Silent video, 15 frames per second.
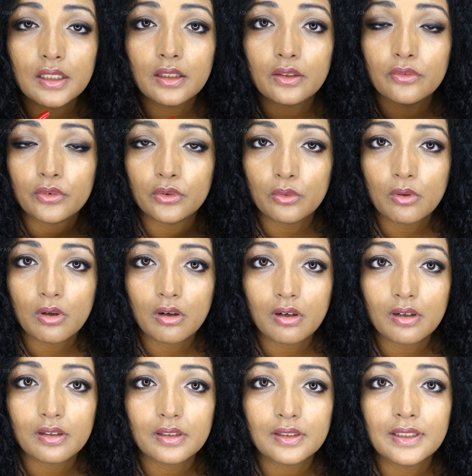if you
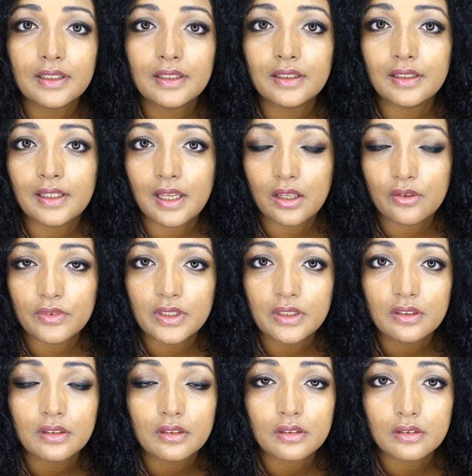are
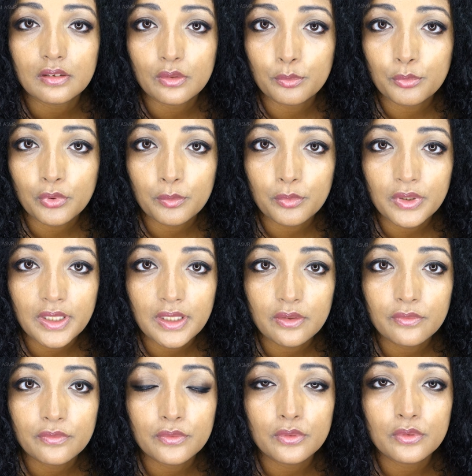having appropriate
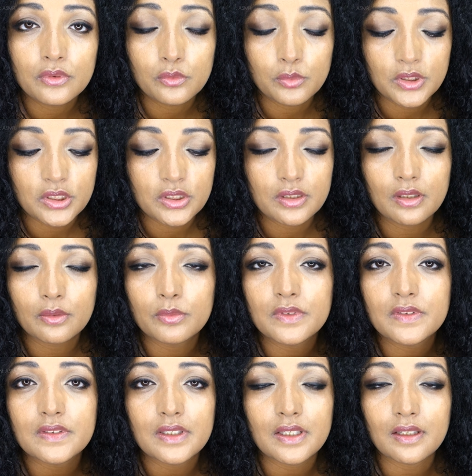food, which I
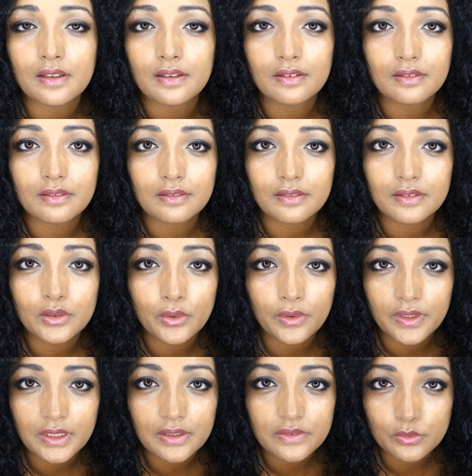would say
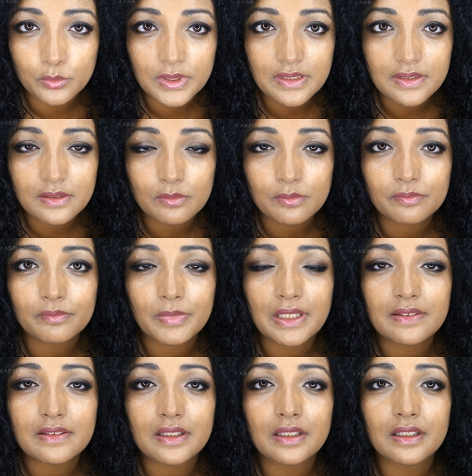nothing sweet,
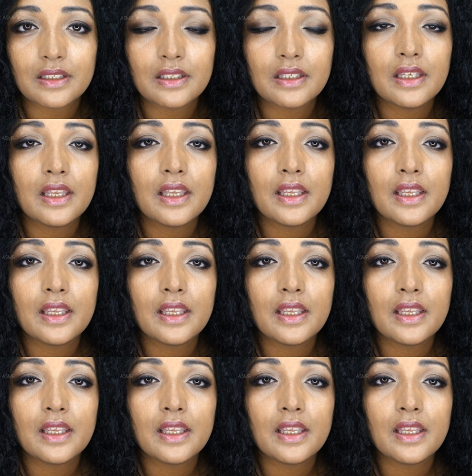basically,